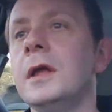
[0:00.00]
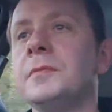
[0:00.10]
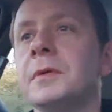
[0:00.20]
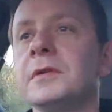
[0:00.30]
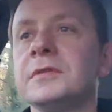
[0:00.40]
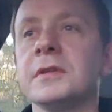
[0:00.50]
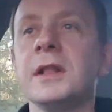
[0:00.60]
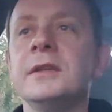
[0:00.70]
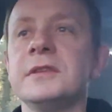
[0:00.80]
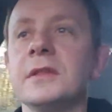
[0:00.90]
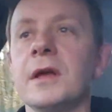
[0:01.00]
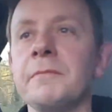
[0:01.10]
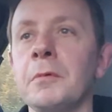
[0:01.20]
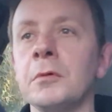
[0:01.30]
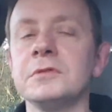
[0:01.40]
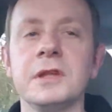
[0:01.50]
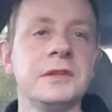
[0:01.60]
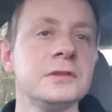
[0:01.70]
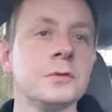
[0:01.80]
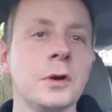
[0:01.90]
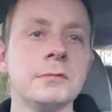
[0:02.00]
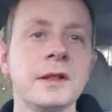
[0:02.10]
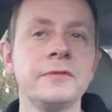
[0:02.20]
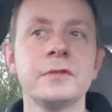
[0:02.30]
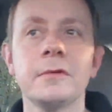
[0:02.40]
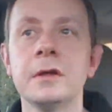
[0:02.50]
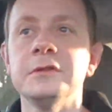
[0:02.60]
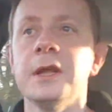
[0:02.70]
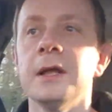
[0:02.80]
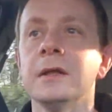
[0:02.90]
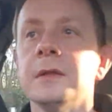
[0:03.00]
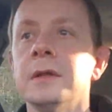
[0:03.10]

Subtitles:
is because the classic that I bought isn't quite ready for the road yet.